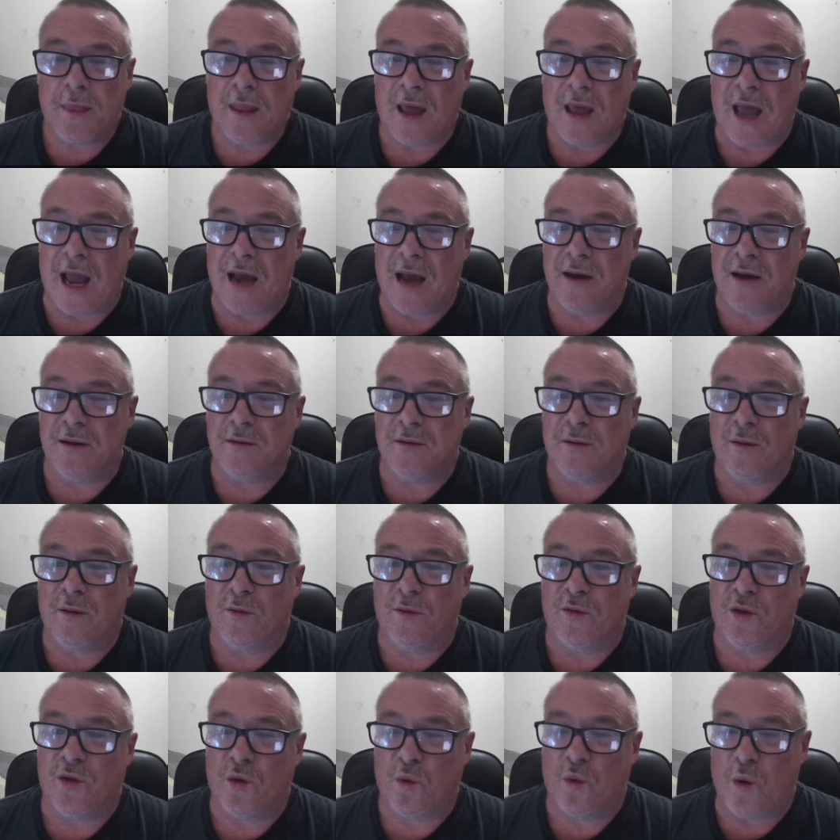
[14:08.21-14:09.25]
and
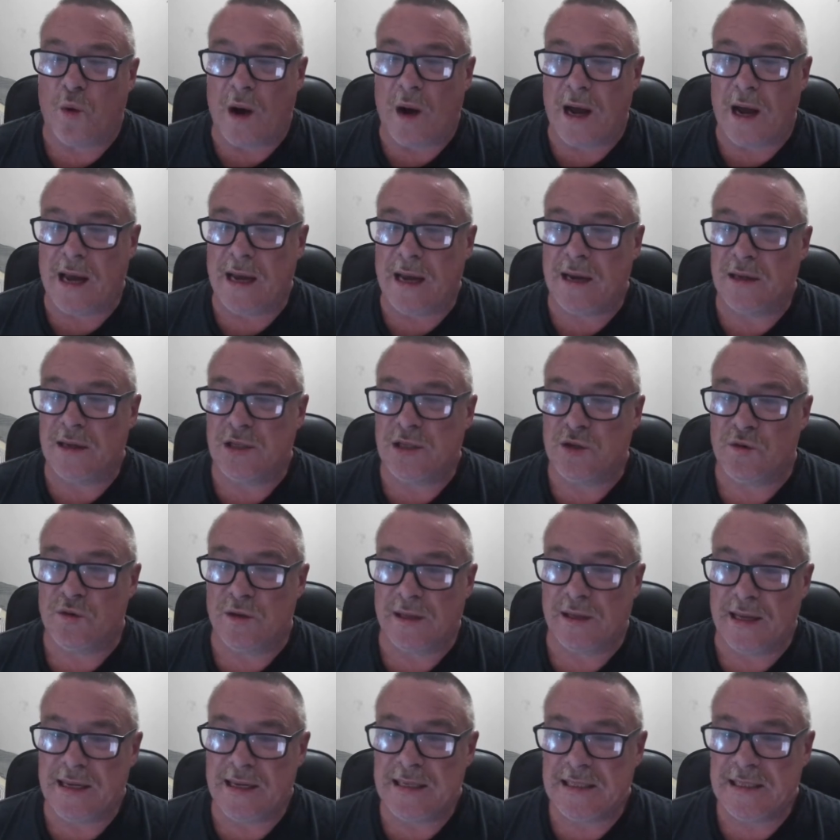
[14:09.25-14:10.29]
the way to
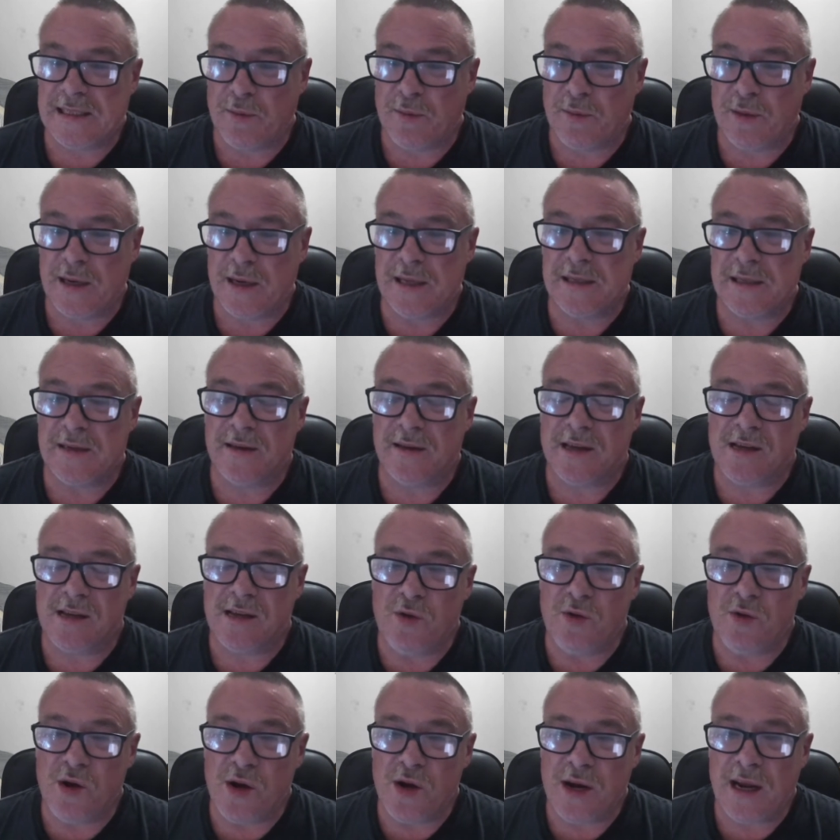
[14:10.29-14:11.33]
release someone into the
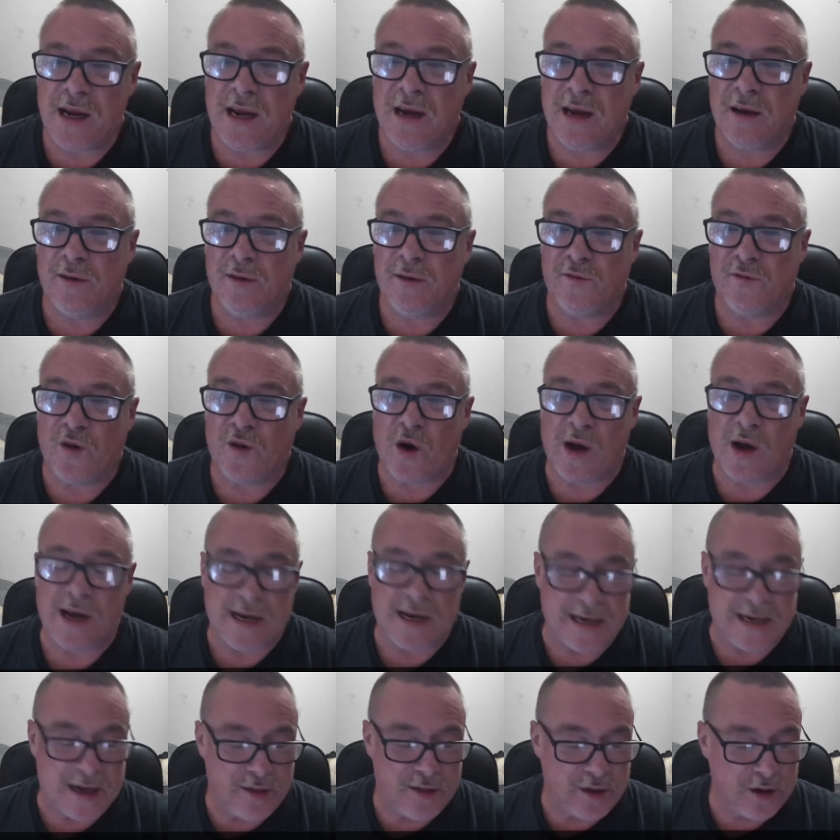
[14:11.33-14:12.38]
community via
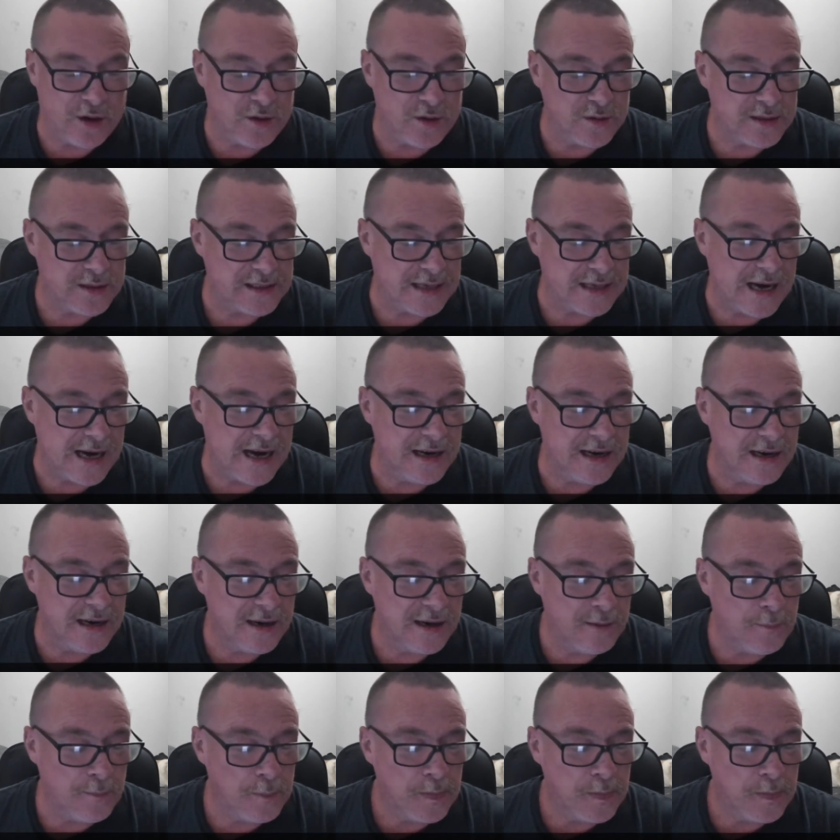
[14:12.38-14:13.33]
an ethical standard,